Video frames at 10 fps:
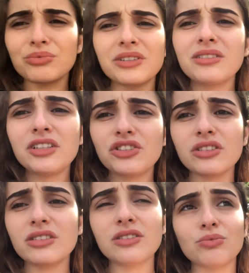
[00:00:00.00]
really
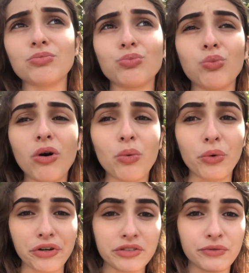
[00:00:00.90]
just what
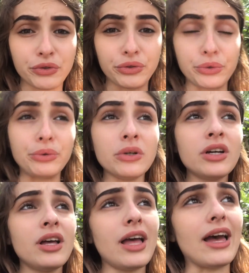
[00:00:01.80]
works for you,
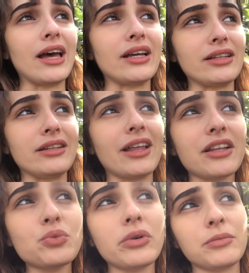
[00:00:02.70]
and
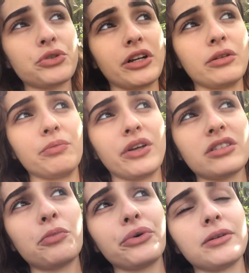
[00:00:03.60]
that's the
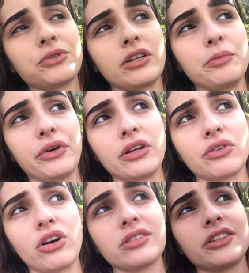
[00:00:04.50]
point I'm trying to bring
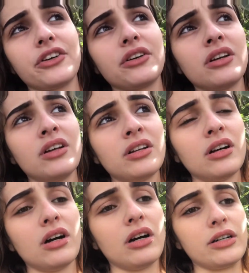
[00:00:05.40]
across here.
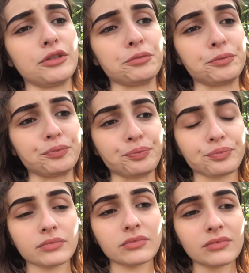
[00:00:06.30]

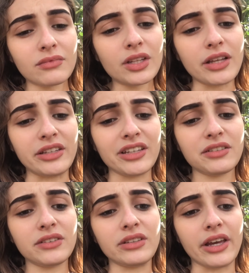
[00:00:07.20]
At the end of
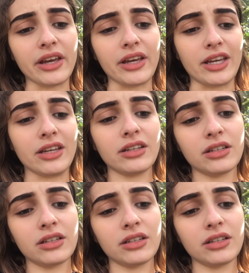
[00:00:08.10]
the day,